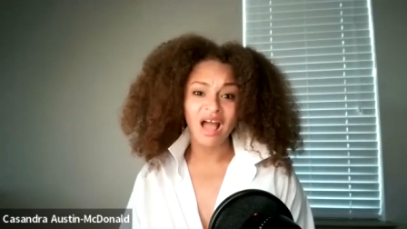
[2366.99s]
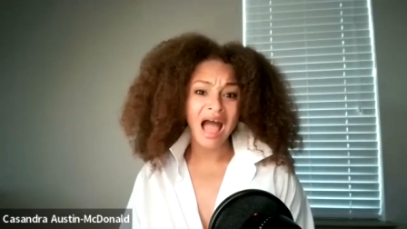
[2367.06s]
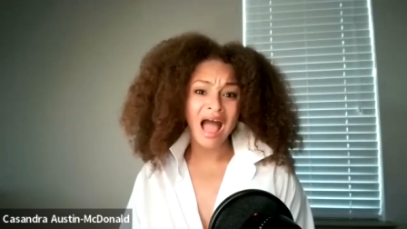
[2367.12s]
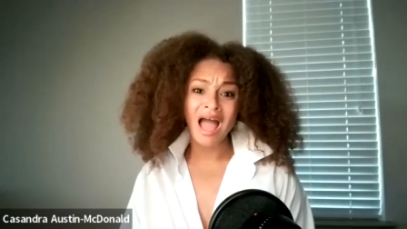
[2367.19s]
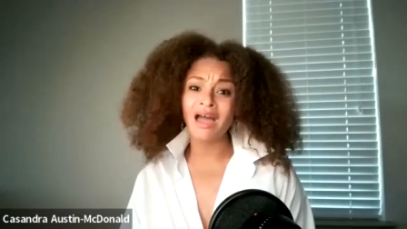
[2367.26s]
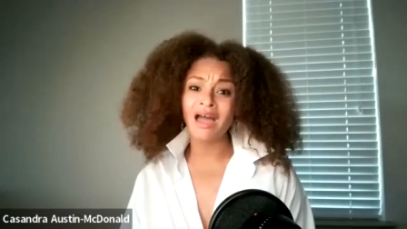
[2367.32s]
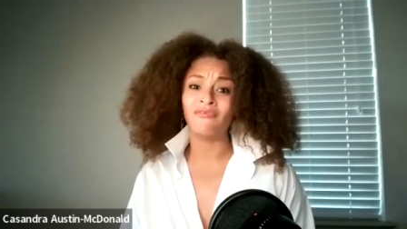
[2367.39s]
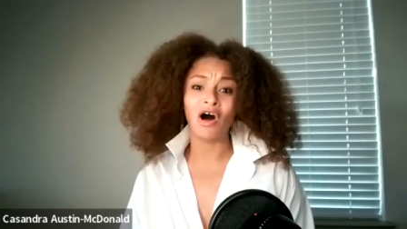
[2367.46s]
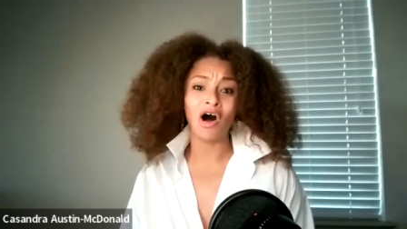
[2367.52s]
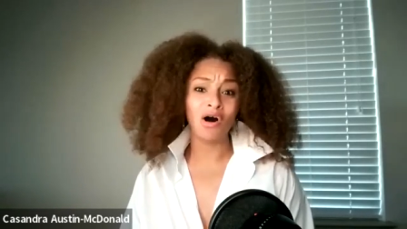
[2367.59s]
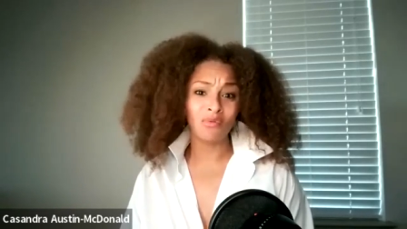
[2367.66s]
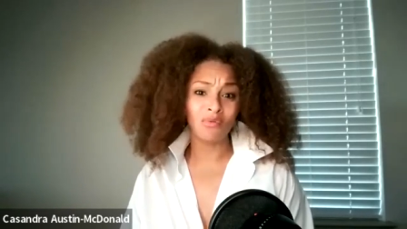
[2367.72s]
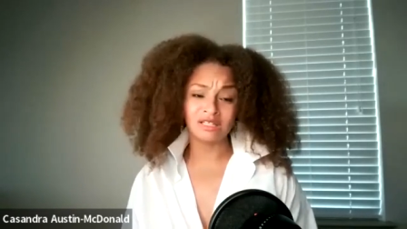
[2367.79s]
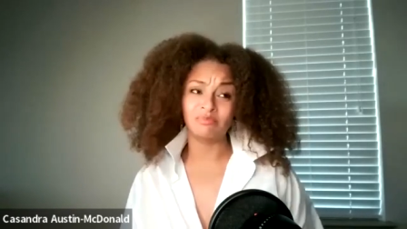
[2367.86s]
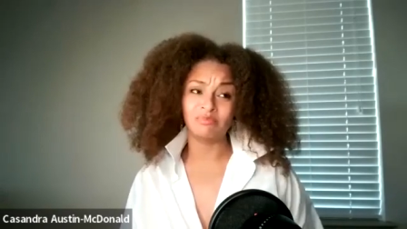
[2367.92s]
And I
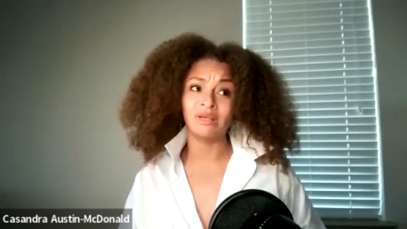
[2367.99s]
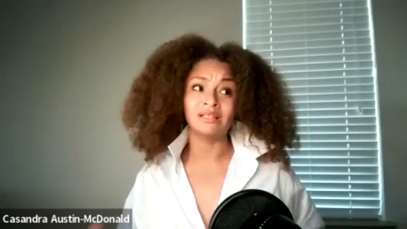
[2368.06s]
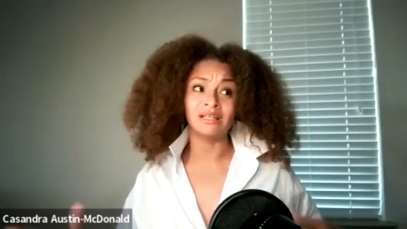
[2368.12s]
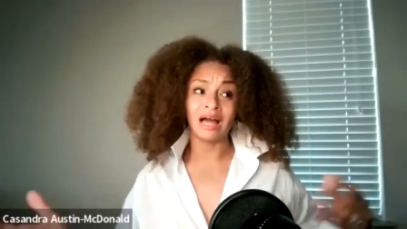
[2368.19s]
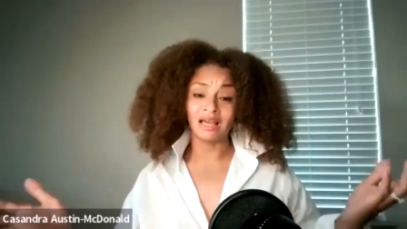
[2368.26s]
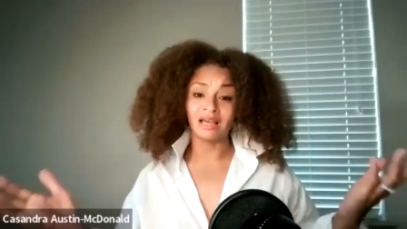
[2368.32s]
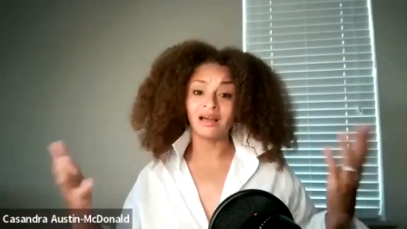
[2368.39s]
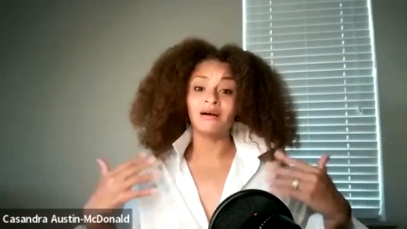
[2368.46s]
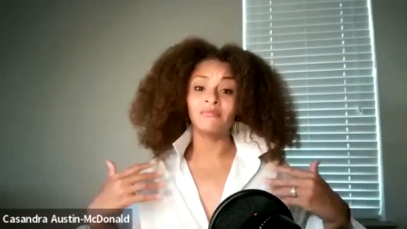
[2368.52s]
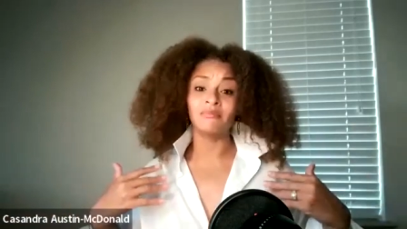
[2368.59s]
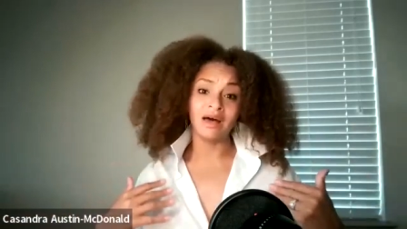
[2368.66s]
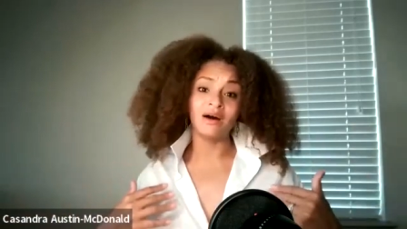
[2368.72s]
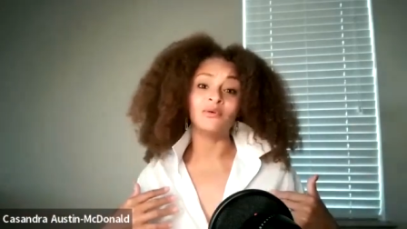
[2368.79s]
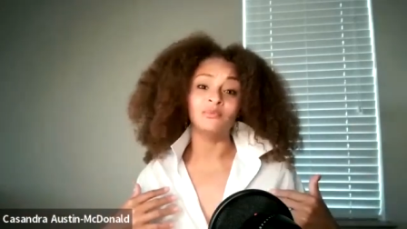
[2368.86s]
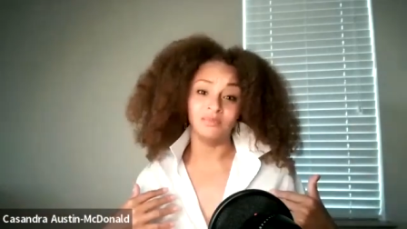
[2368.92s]
have always been like,
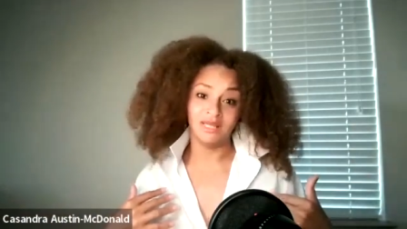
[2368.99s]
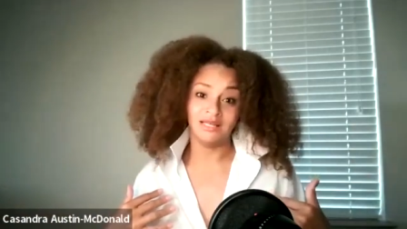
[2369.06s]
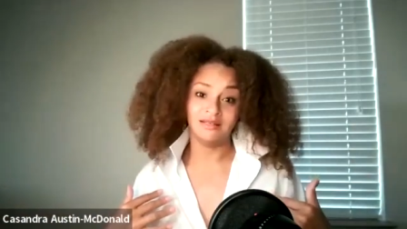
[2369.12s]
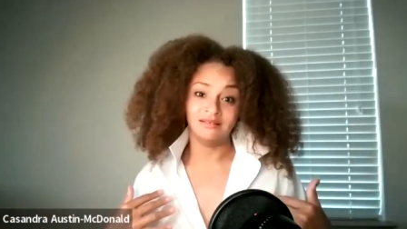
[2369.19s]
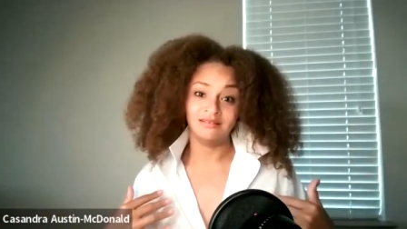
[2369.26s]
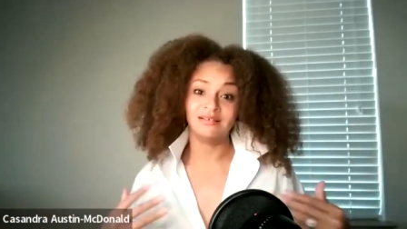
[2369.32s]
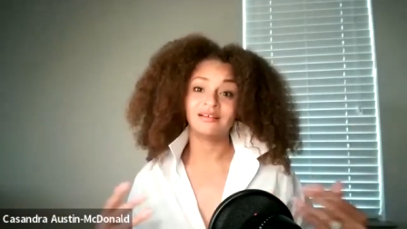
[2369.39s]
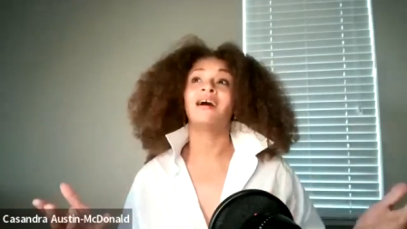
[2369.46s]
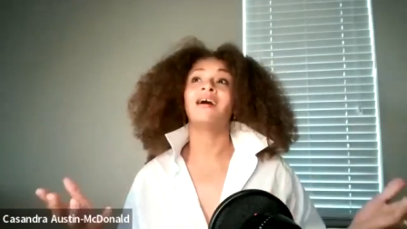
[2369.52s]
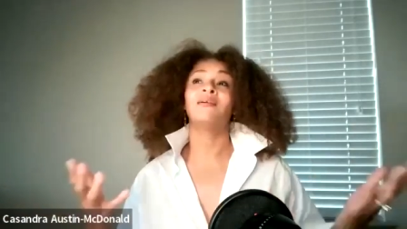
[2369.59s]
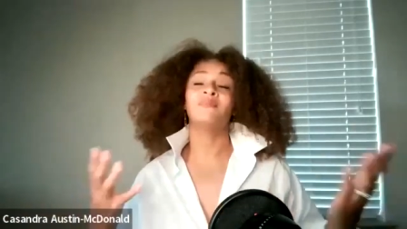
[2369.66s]
come help me.